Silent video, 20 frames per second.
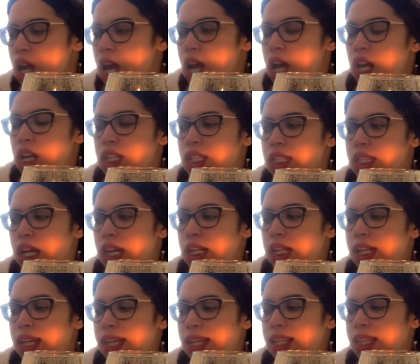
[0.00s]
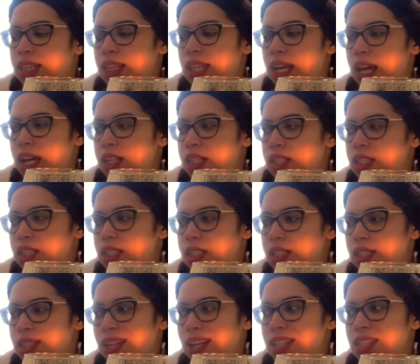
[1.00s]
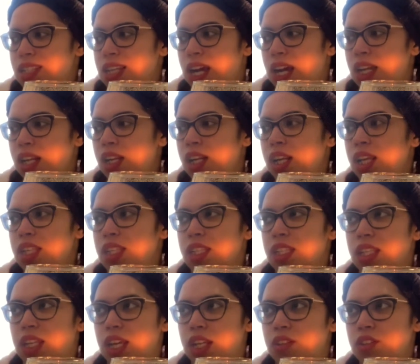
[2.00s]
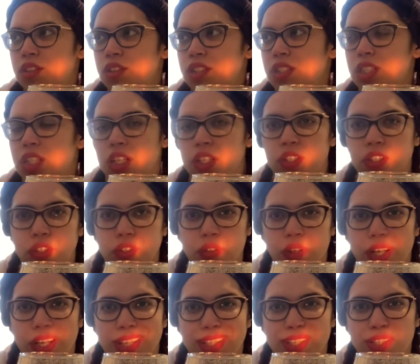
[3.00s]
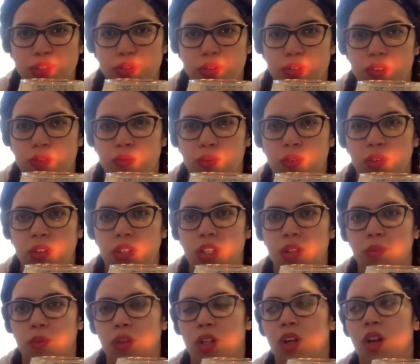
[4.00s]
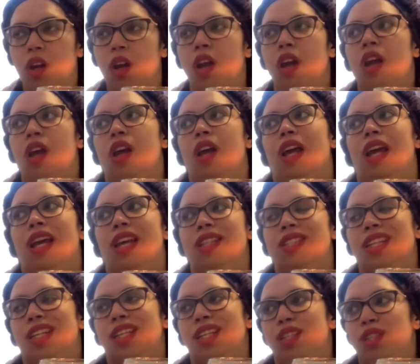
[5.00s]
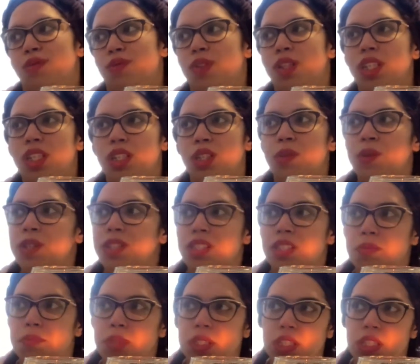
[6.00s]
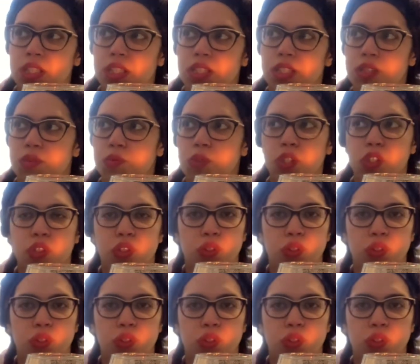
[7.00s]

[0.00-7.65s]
And it's kind of like that's kind of like the energy that you're trying to avoid, where it's like it's really no one's business what you